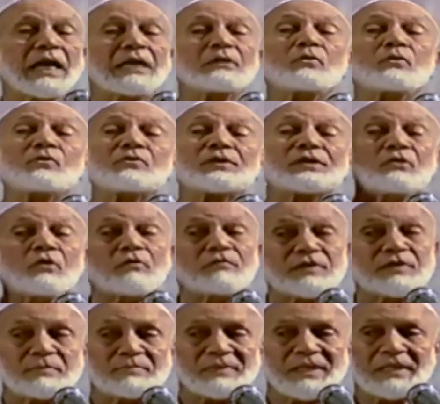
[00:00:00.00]
I had already
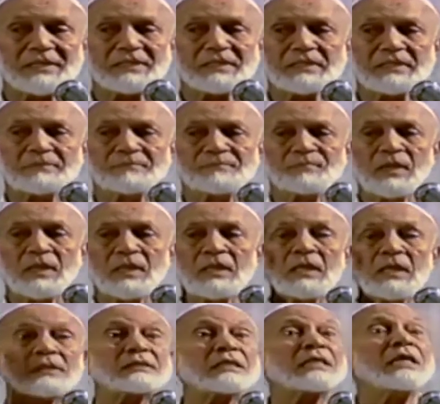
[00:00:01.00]
offered him that.
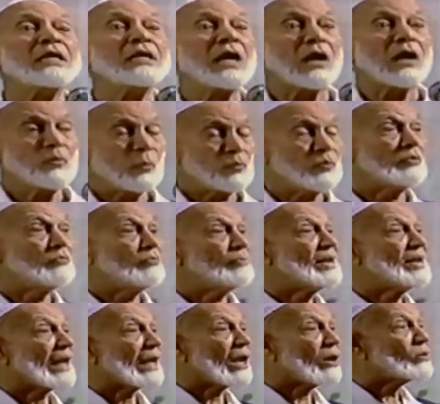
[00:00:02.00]
He said, will
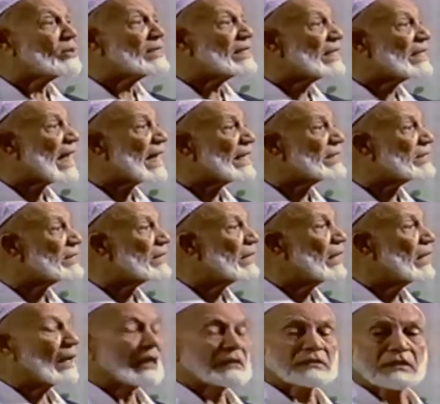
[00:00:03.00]
we be allowed to do
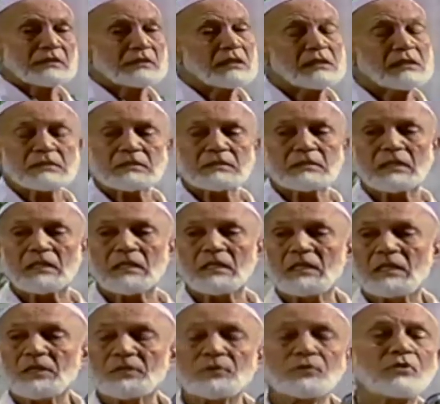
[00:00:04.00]
that? I said, yes, sir.
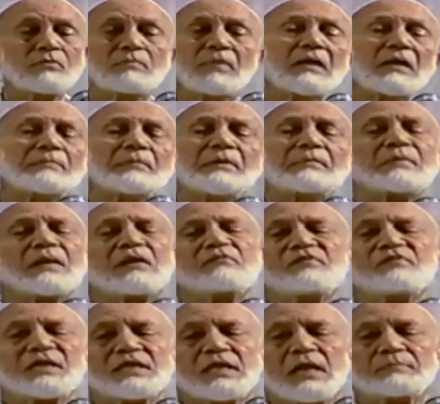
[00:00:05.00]
You know, my
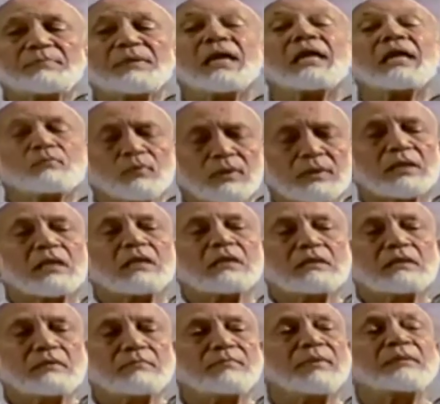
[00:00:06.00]
people are very happy, and
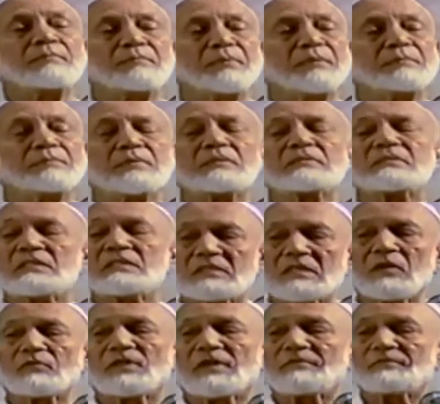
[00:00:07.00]
wallah, my people
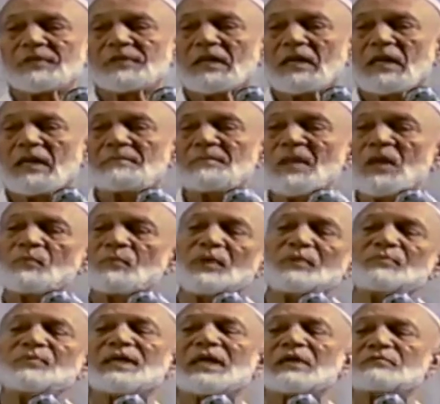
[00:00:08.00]
in South Africa,
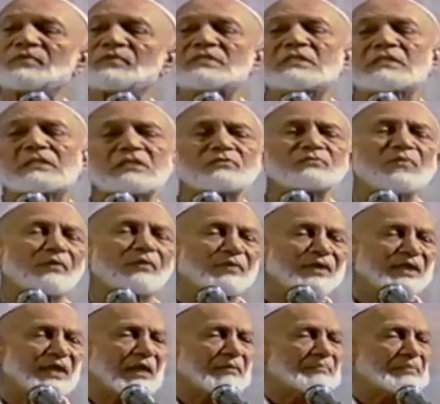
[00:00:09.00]
when we get visitors, we
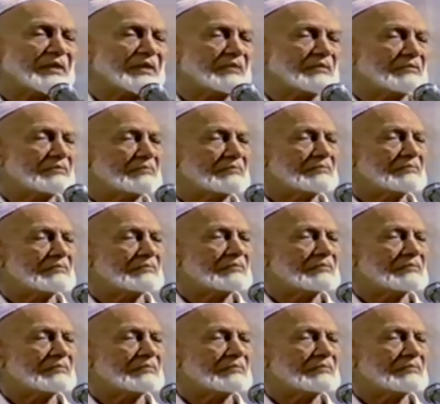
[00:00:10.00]
are very happy.